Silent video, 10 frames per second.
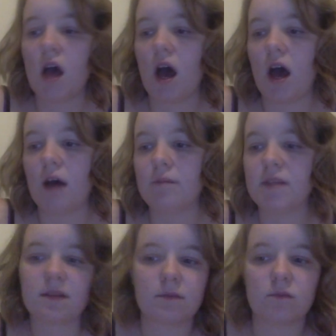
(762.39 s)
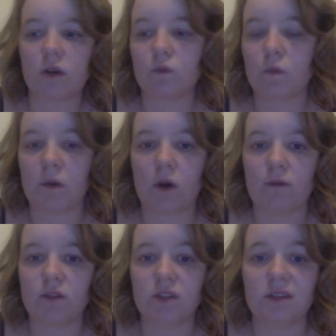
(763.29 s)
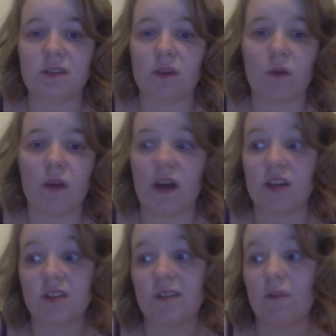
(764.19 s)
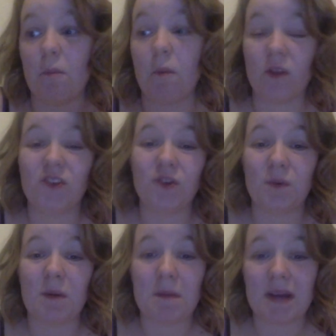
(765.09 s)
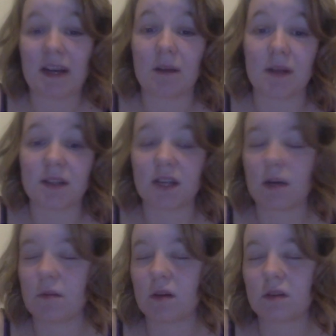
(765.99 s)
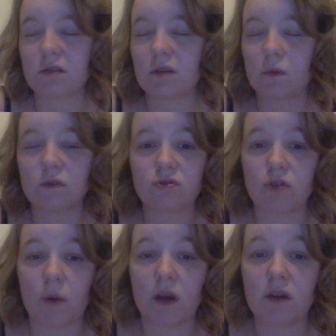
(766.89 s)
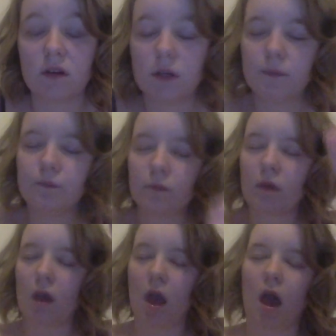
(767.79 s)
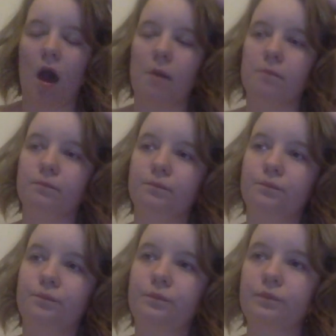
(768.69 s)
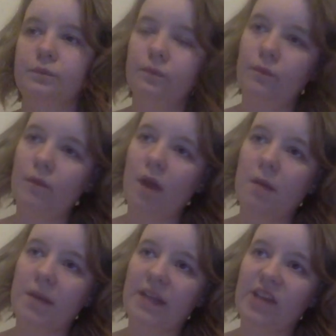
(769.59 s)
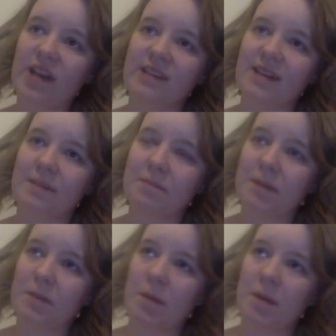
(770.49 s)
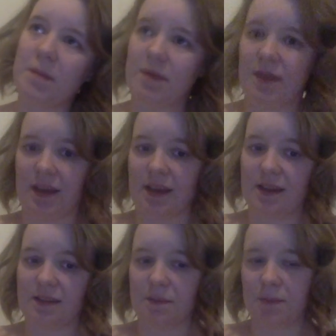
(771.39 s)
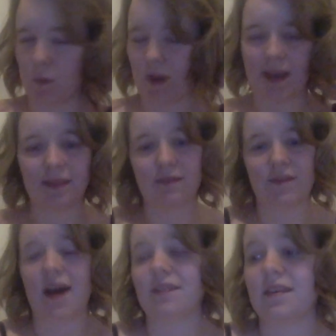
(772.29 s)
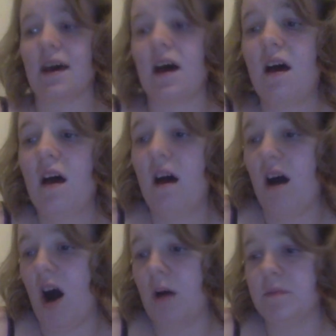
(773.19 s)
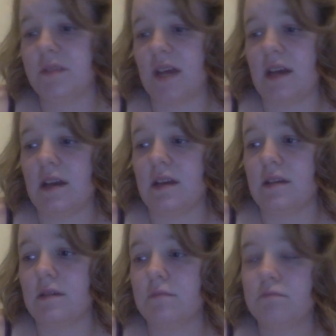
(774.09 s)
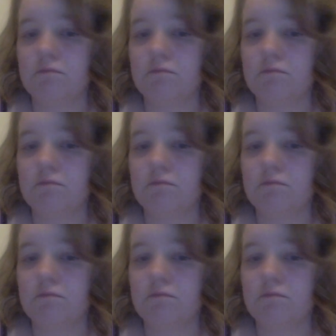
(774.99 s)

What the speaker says: There's sometimes when my confidence is so low that I don't even bother doing my makeup that day. I'm like, you know what, screw it. I mean, yeah, that people may be thinking it's a bit weird, the fact that I'm saying